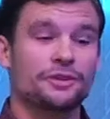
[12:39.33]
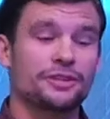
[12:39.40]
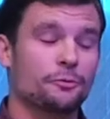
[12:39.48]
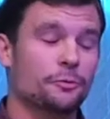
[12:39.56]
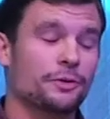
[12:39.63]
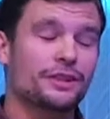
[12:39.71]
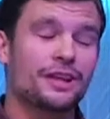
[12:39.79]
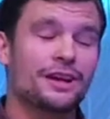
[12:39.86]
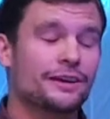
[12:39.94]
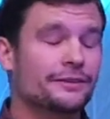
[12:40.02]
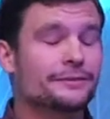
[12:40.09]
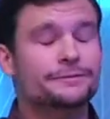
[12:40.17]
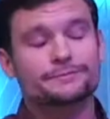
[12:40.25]
when someone we
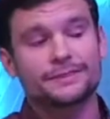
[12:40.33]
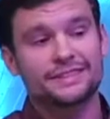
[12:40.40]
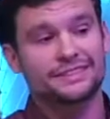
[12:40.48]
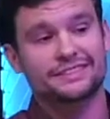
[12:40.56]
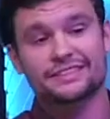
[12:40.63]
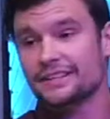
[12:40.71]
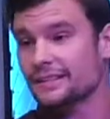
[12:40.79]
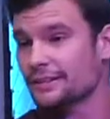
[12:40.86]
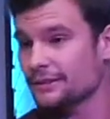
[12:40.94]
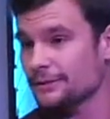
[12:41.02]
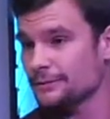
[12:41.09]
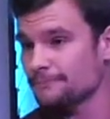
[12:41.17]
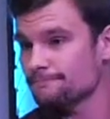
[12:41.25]
love gets
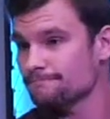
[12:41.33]
sick.